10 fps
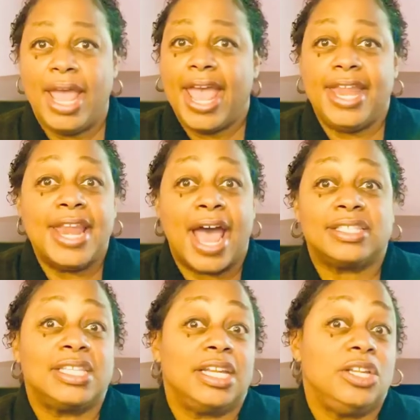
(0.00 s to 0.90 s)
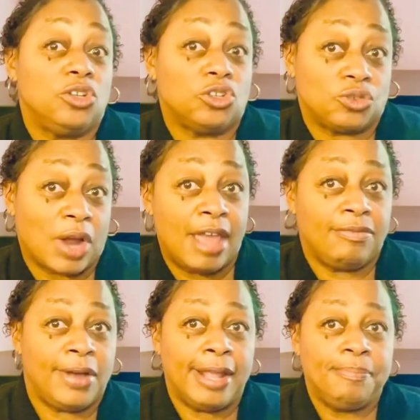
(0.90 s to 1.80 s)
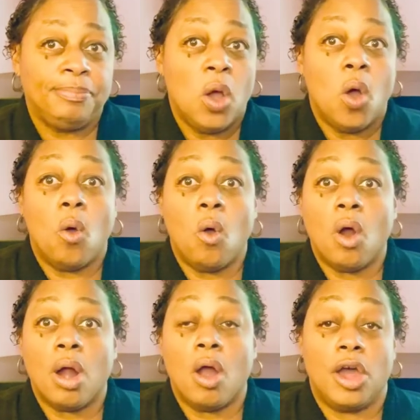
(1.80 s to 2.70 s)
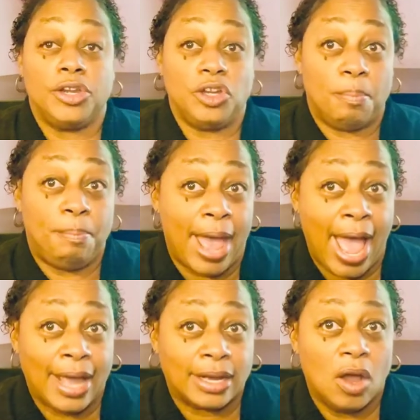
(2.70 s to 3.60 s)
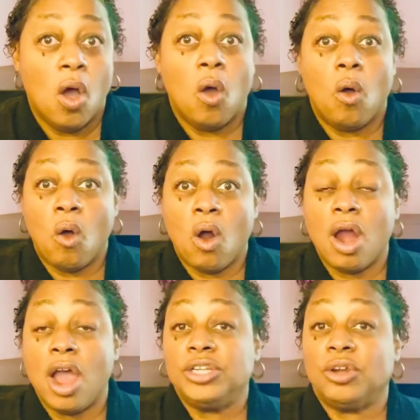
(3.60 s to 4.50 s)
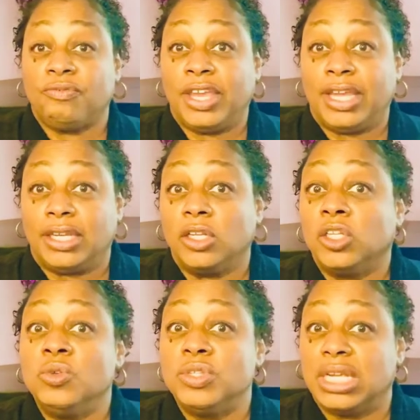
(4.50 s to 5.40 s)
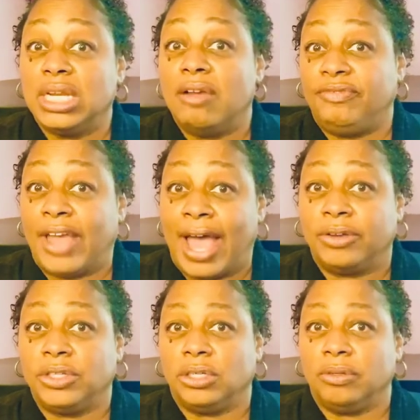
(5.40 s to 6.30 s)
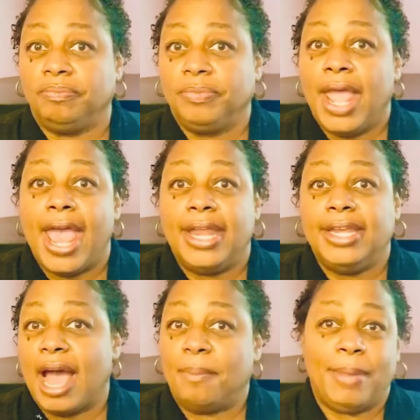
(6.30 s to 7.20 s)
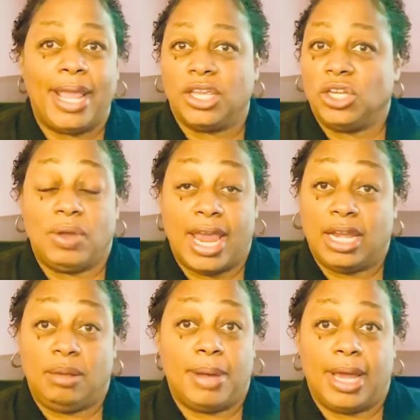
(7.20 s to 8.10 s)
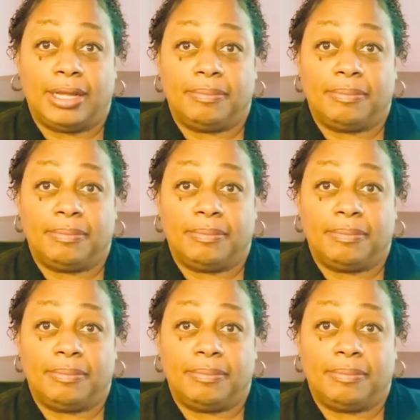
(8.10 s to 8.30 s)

and not sit in your driveway or on your back or on your feet, losing value and not making you any money.